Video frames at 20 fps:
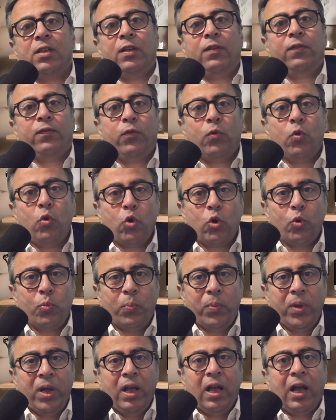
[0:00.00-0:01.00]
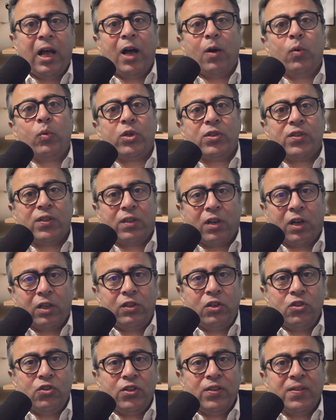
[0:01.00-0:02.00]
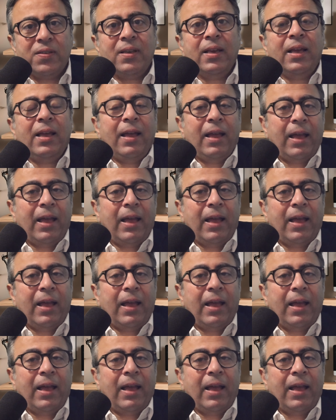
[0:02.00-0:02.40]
inform our strategies,